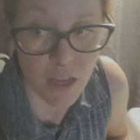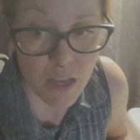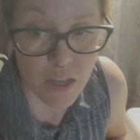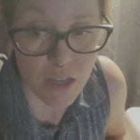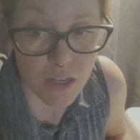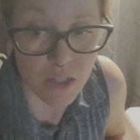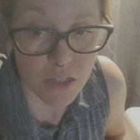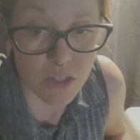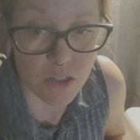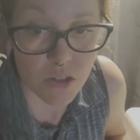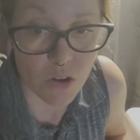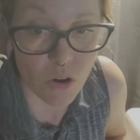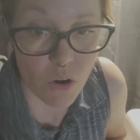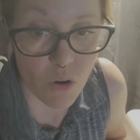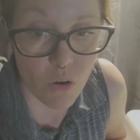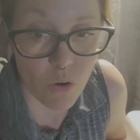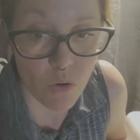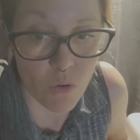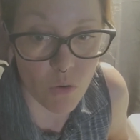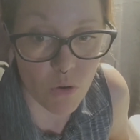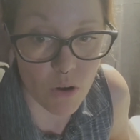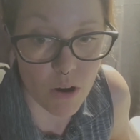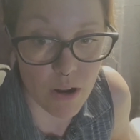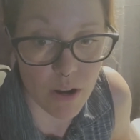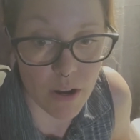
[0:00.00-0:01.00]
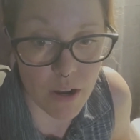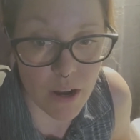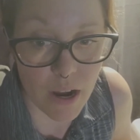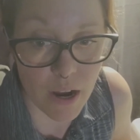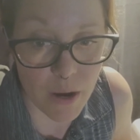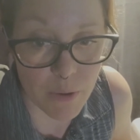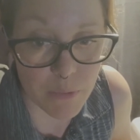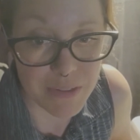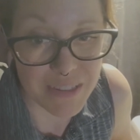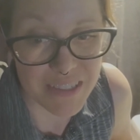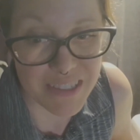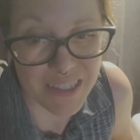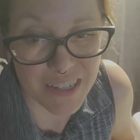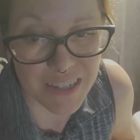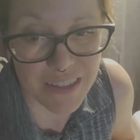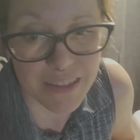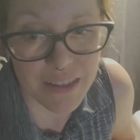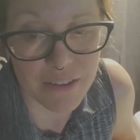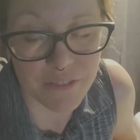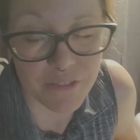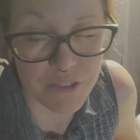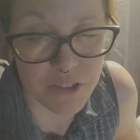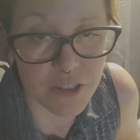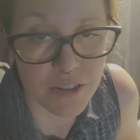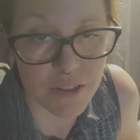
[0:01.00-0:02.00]
So I would say
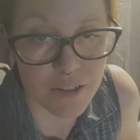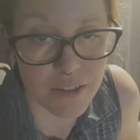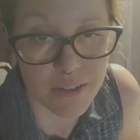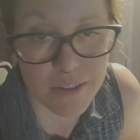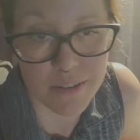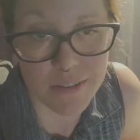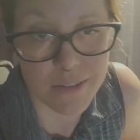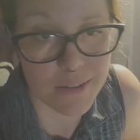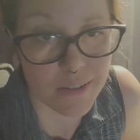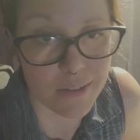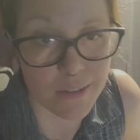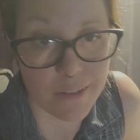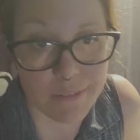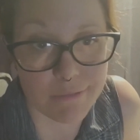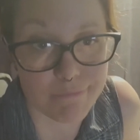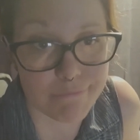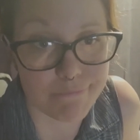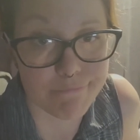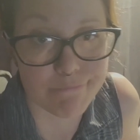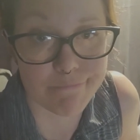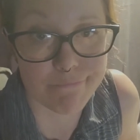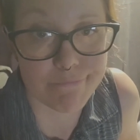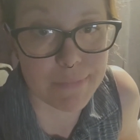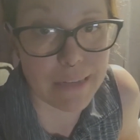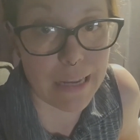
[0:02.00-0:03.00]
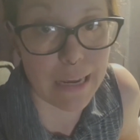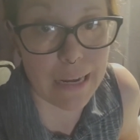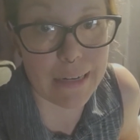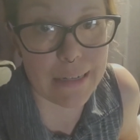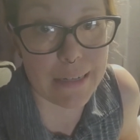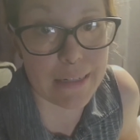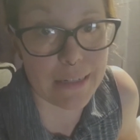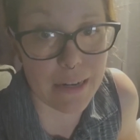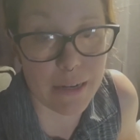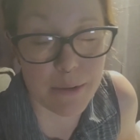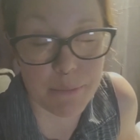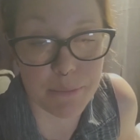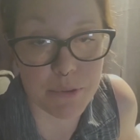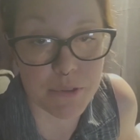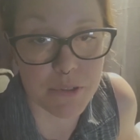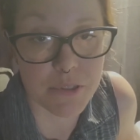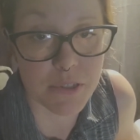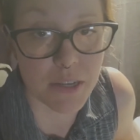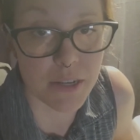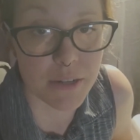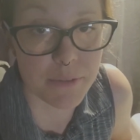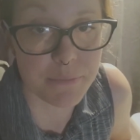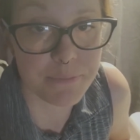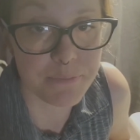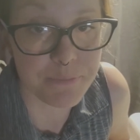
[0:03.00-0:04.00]
that fertility is like
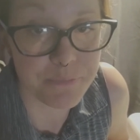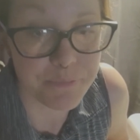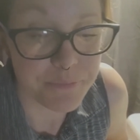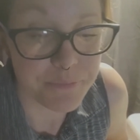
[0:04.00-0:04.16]
99%.